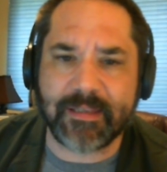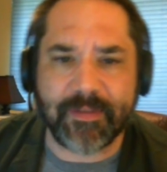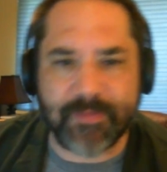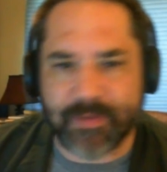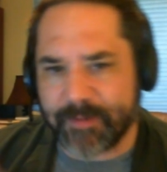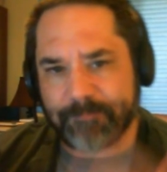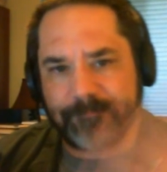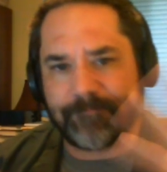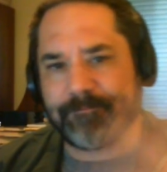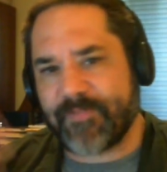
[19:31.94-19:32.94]
the
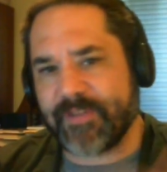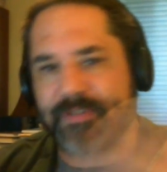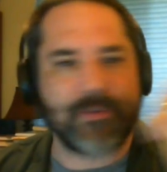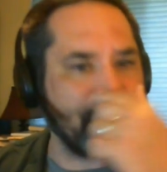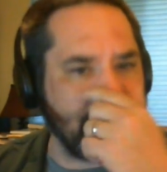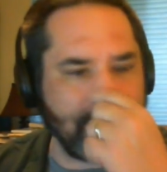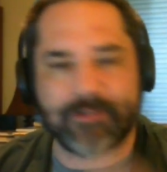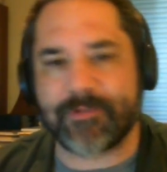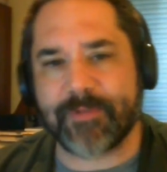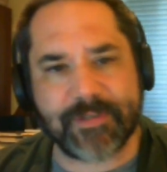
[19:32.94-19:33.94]
physical
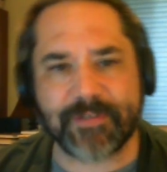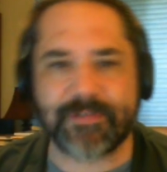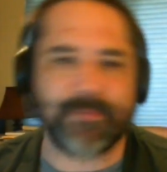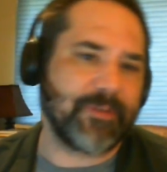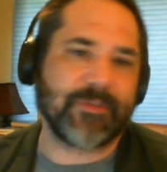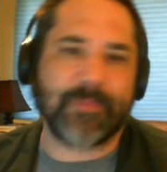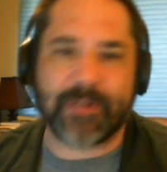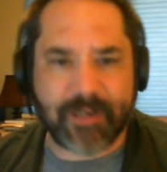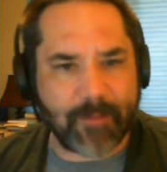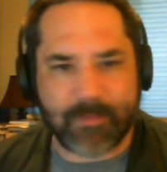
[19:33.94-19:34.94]
characteristics of
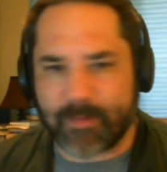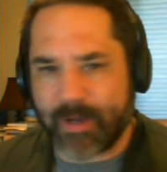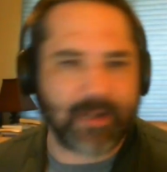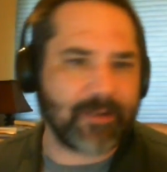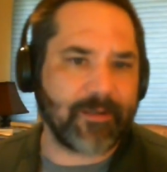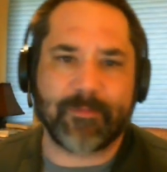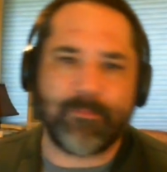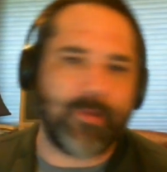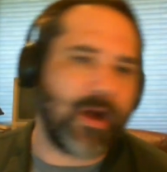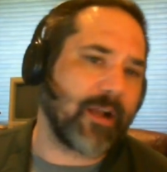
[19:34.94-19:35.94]
Benjamin Cumberbatch, or
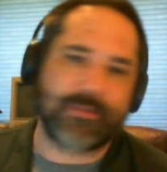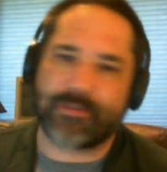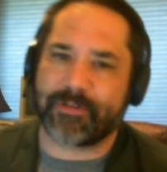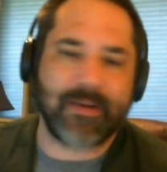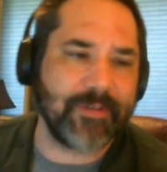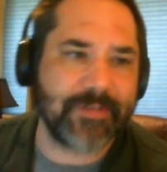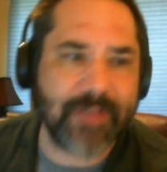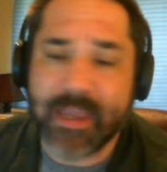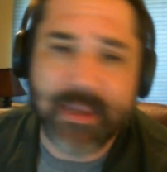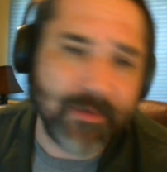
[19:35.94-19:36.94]
Bach, or however you
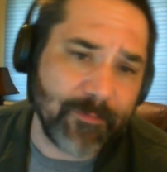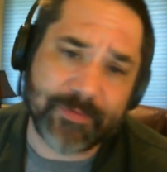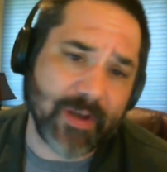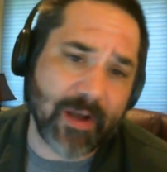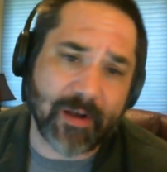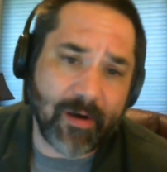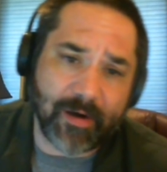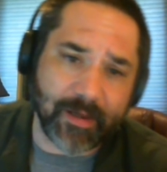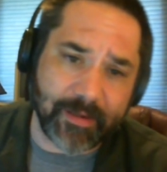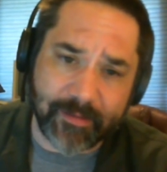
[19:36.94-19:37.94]
say, was not
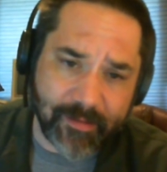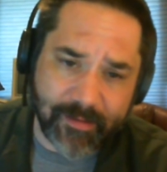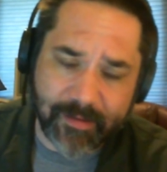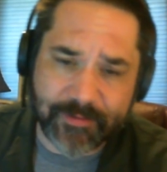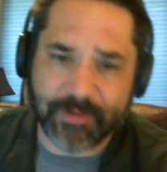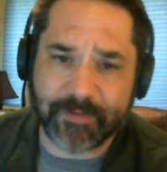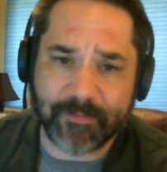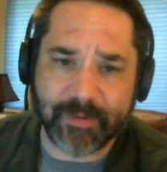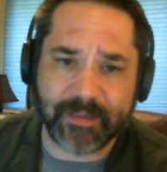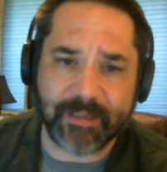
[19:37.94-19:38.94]
Khan. Shouldn't
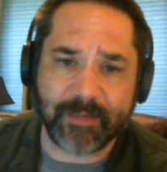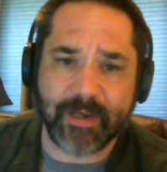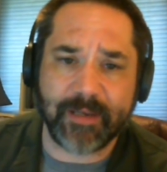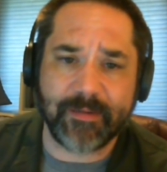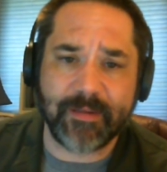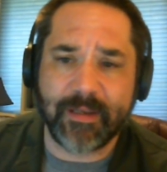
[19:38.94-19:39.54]
have been anyway.